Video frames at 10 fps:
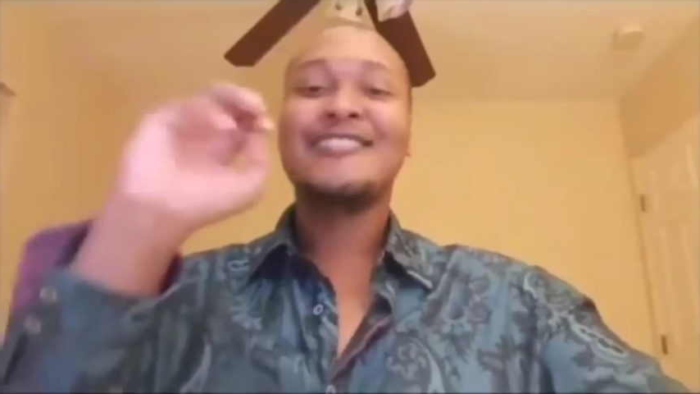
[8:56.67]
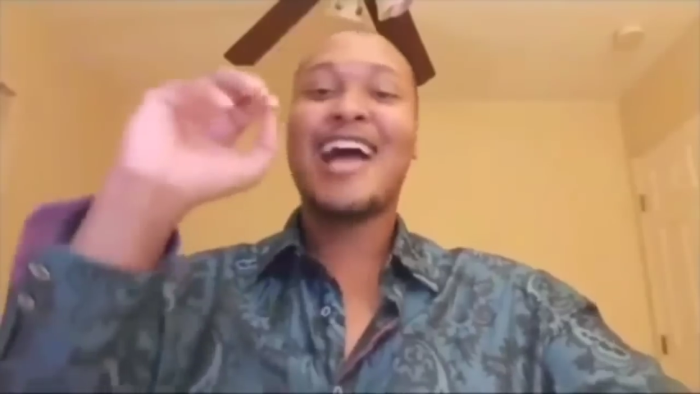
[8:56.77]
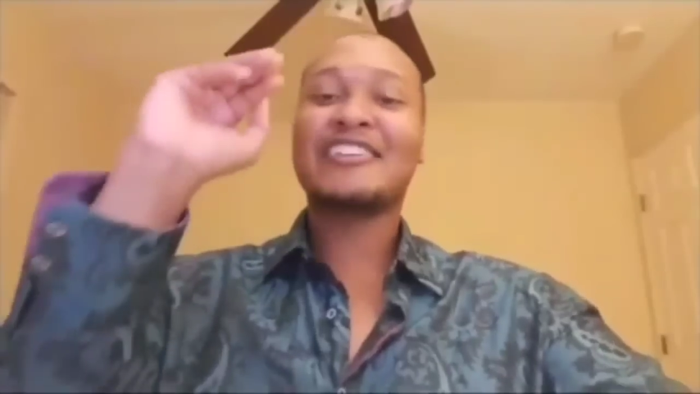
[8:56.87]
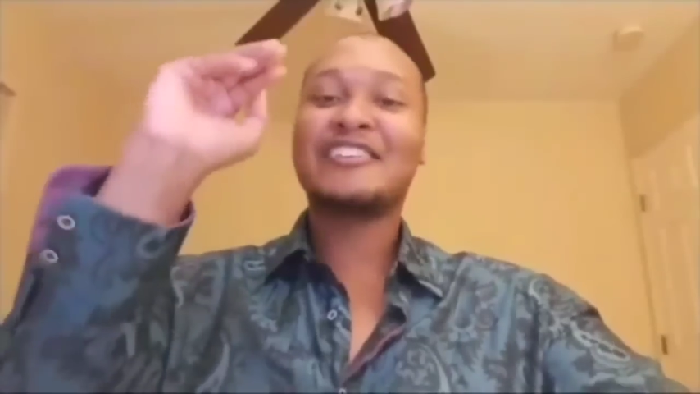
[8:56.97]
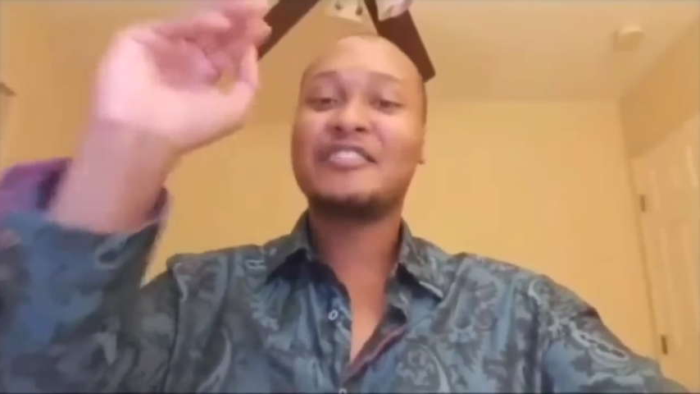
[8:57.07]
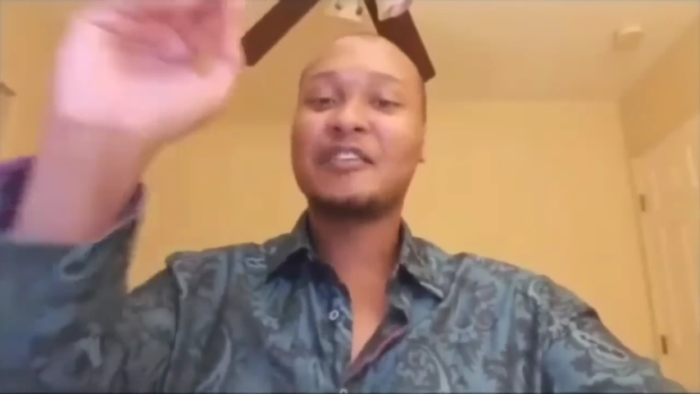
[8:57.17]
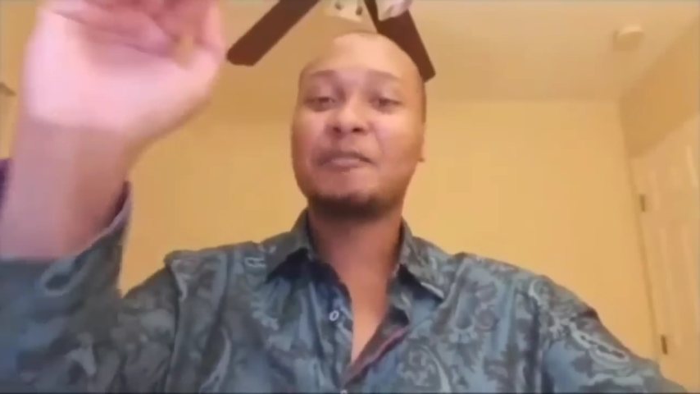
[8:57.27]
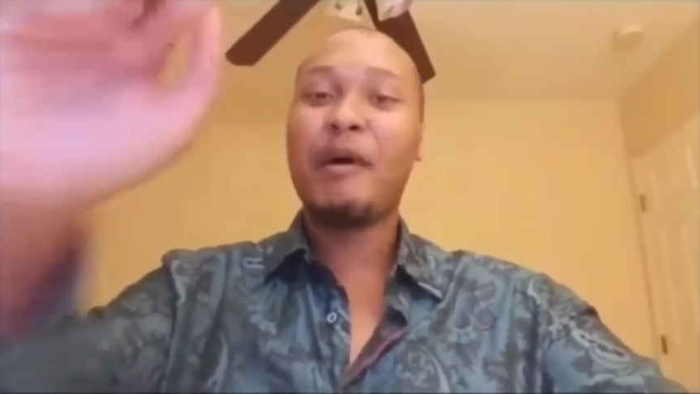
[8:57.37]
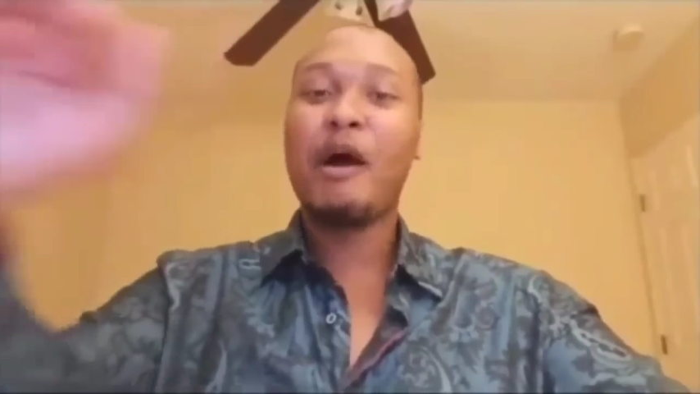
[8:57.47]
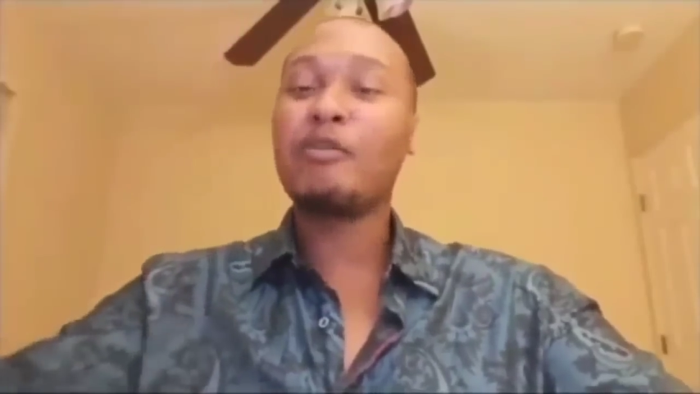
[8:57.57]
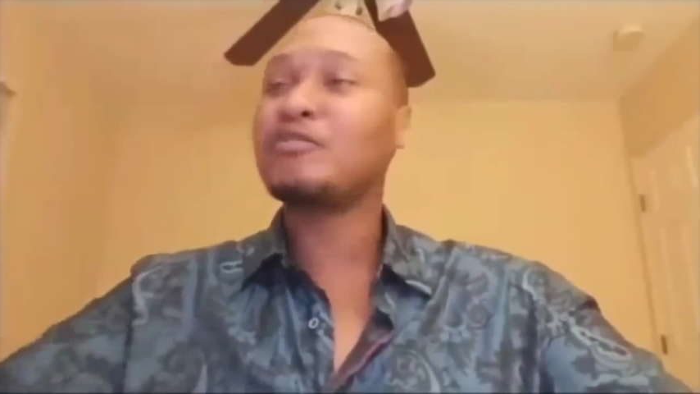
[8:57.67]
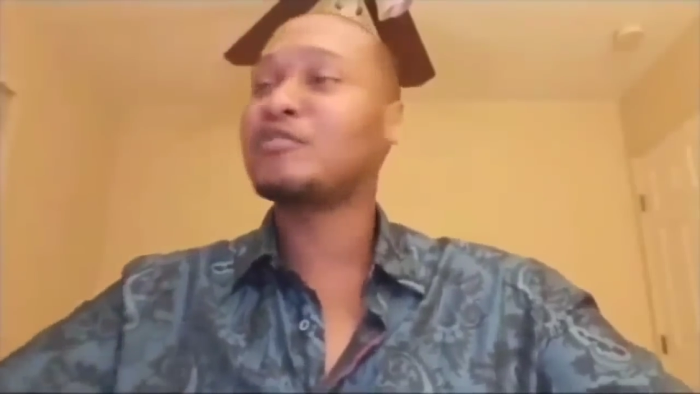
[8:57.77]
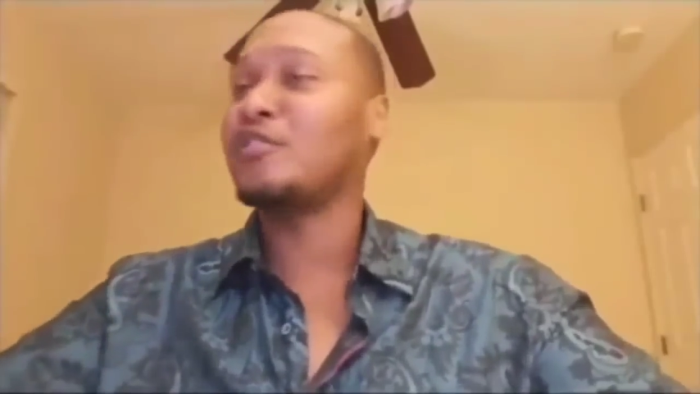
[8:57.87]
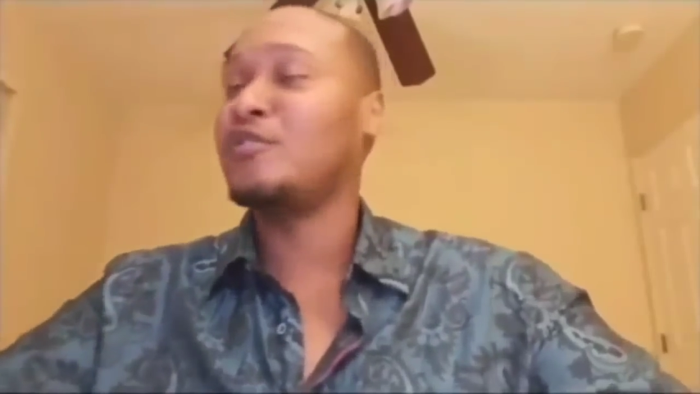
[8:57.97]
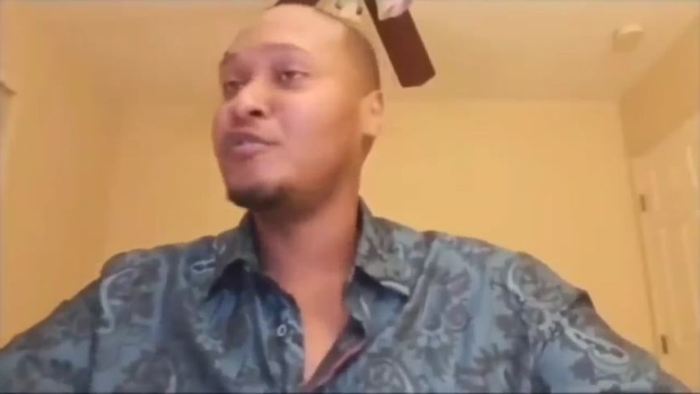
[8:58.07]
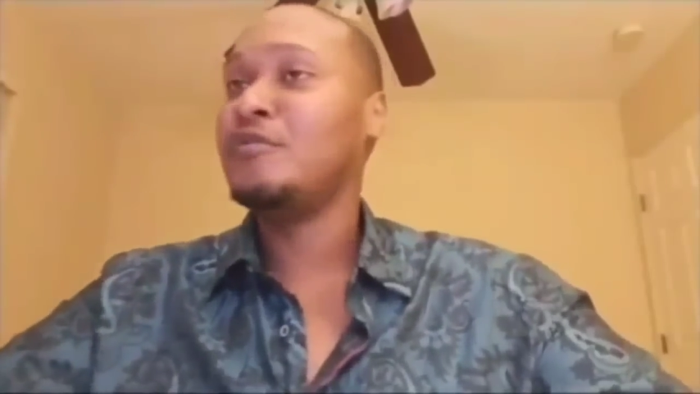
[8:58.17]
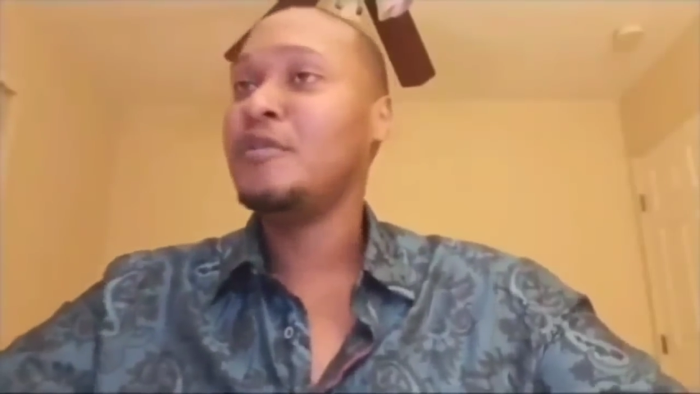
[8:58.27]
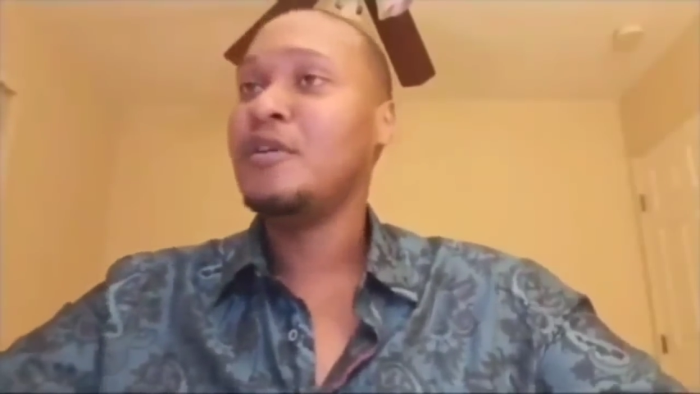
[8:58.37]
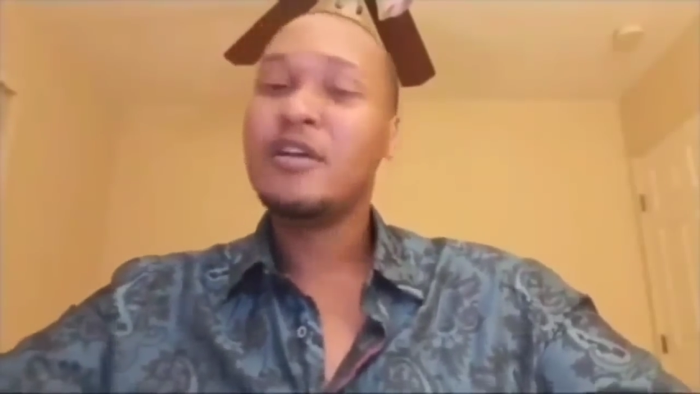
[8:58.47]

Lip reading: like she's supposed to,